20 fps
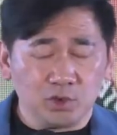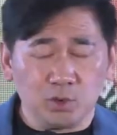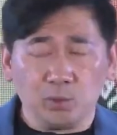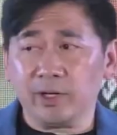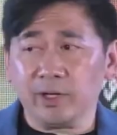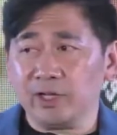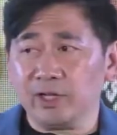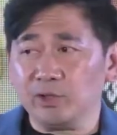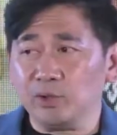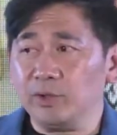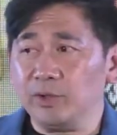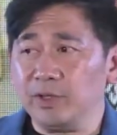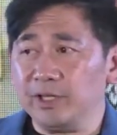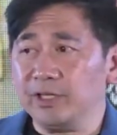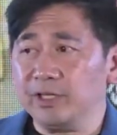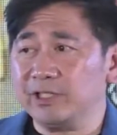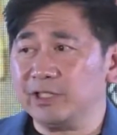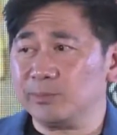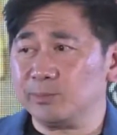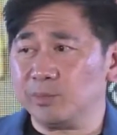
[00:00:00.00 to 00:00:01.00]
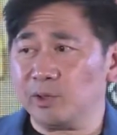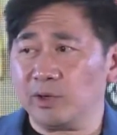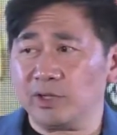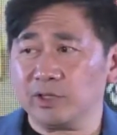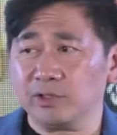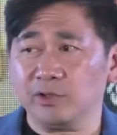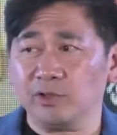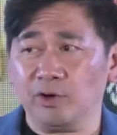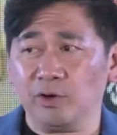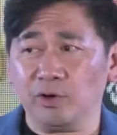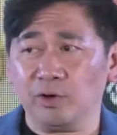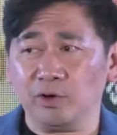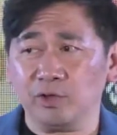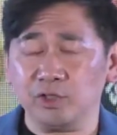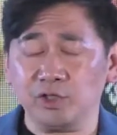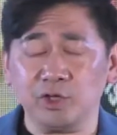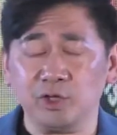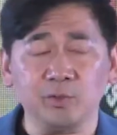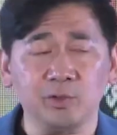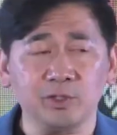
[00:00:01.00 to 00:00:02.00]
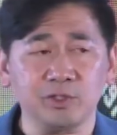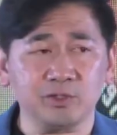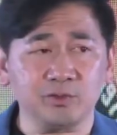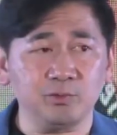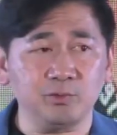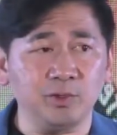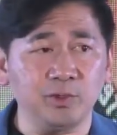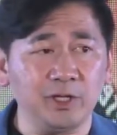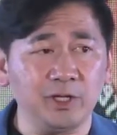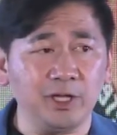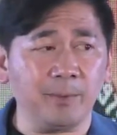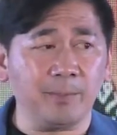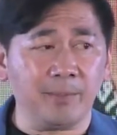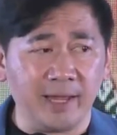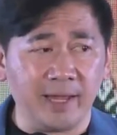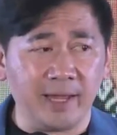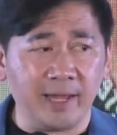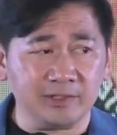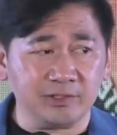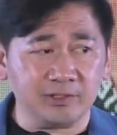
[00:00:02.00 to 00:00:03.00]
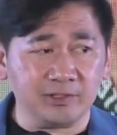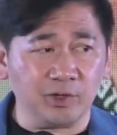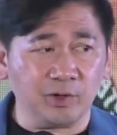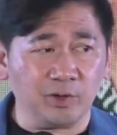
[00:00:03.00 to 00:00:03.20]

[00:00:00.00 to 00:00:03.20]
So when I donated this product to her, she was really amazed.